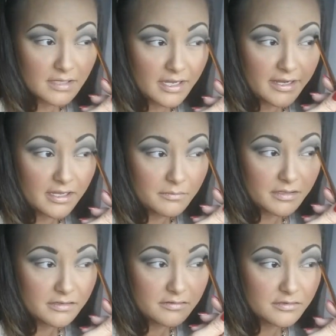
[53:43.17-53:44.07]
I am
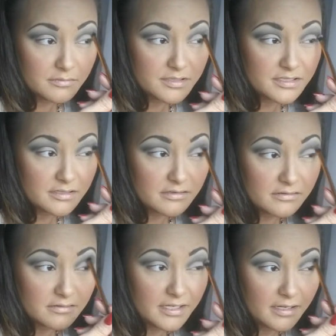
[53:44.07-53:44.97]
on YouTube still.
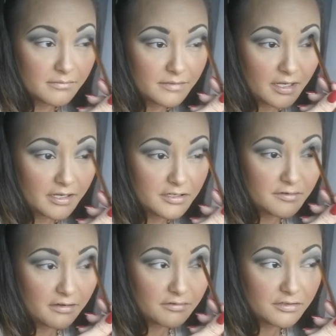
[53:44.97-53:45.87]
Yep, not you
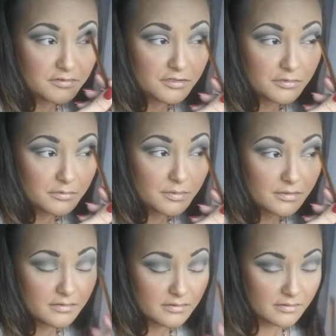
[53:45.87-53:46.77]
now, YouTube.
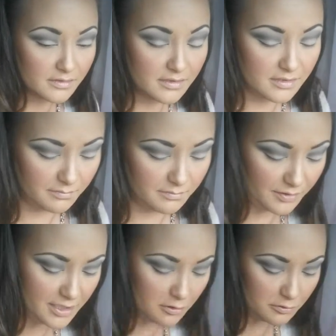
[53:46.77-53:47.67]

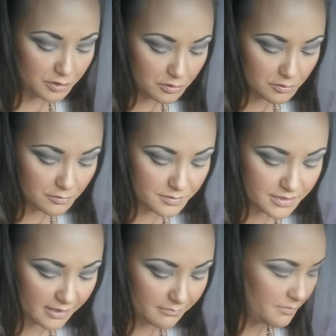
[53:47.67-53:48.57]
The old
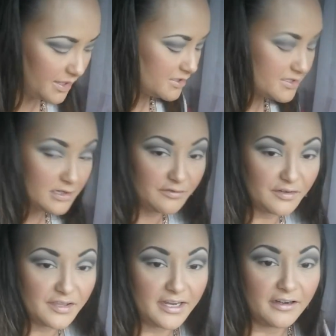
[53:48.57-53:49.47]
tubes. Amanda's
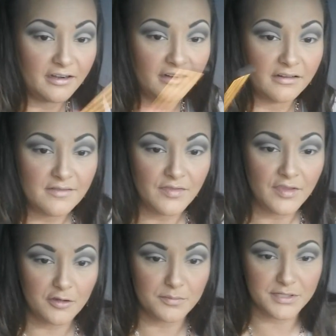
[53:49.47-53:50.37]
over there.
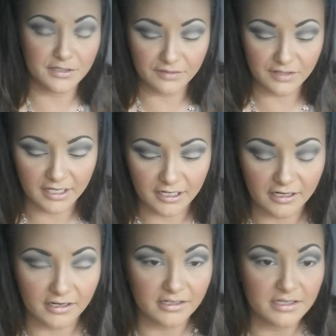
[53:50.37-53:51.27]
Hope's over
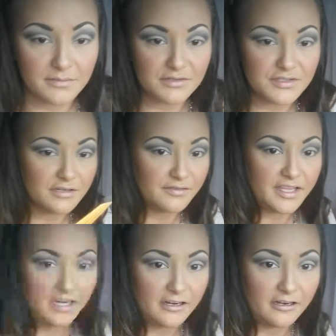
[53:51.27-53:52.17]
there. Camille's over
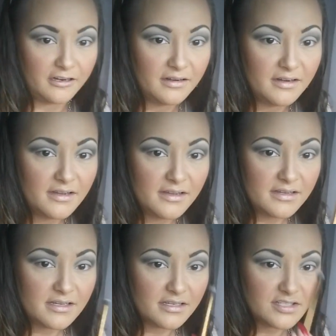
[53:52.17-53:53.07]
there.
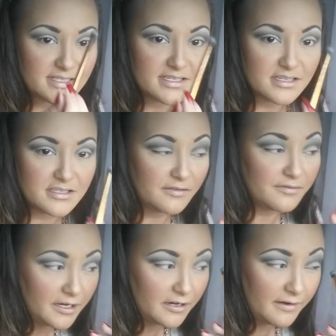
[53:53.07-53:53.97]
Jessica's
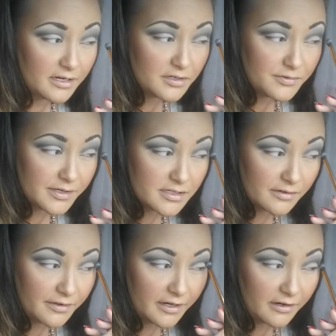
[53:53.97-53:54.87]
over there. Andrea's
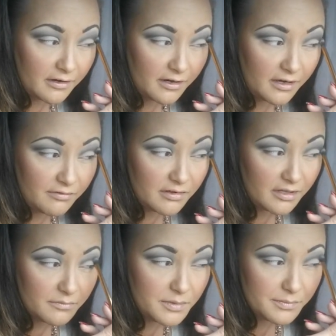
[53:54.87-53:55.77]
over there. I have a
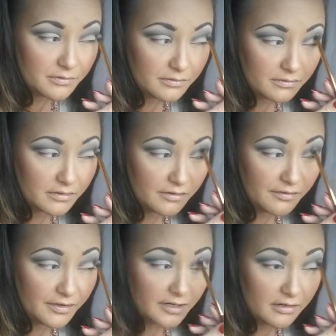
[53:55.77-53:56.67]
lot of people
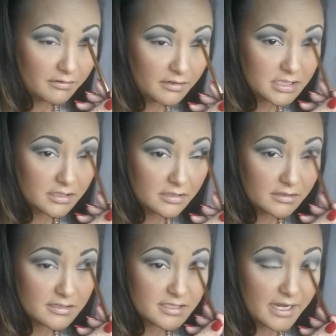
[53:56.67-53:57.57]
over there now watching.
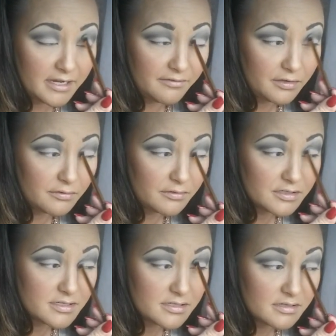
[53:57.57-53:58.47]
There's 8
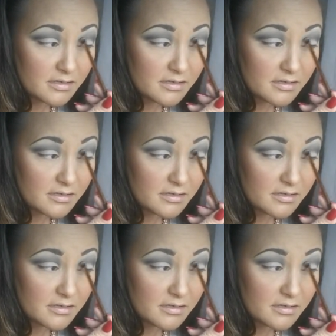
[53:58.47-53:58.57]
viewers.